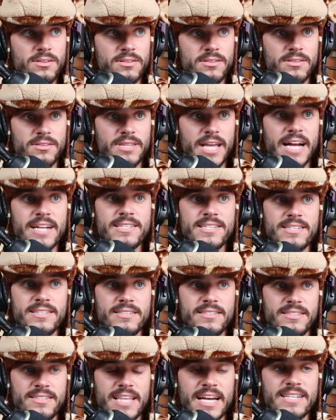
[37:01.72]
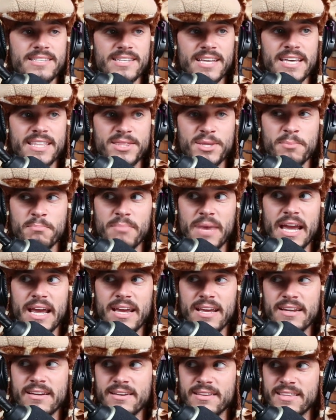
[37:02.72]
Jesus. That's like the
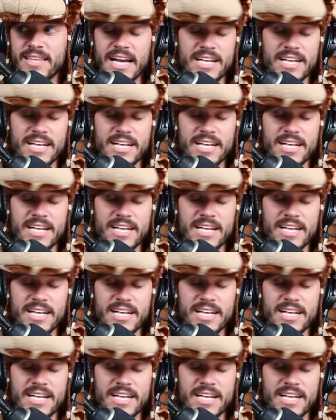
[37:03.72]
main,